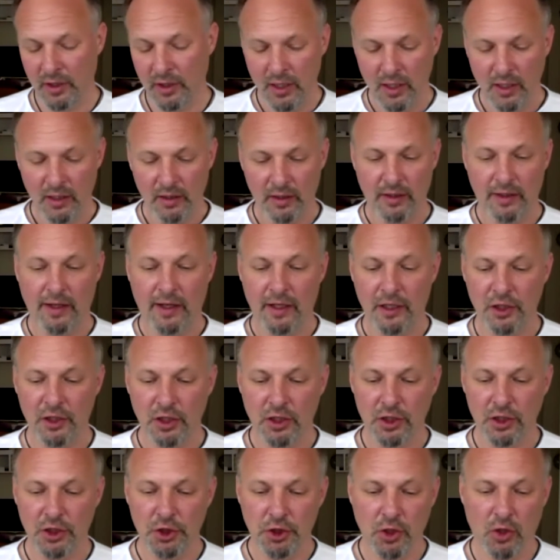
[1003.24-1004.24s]
that
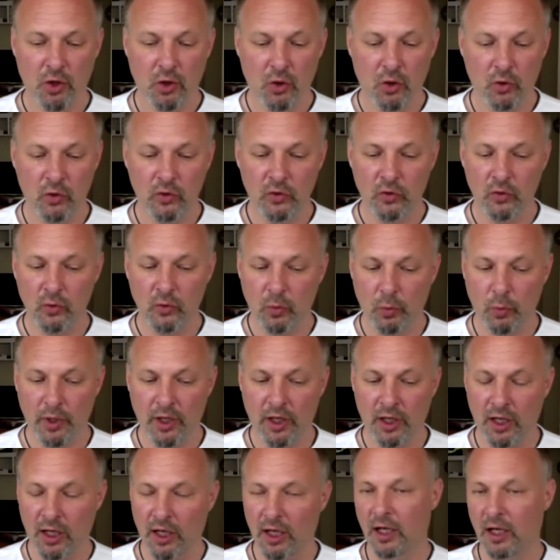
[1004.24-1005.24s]
actually shows
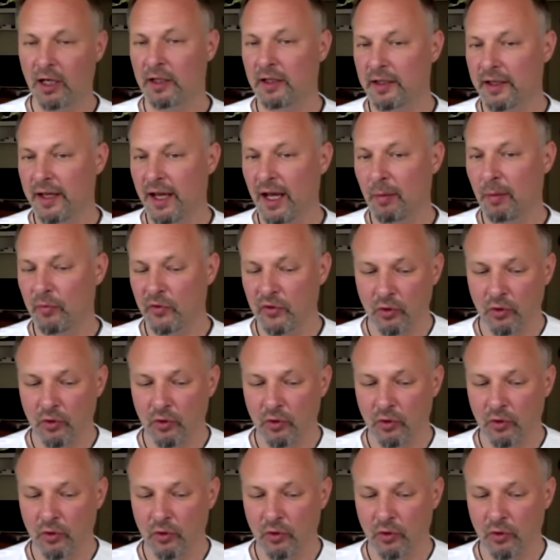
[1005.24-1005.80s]
where are the gaps,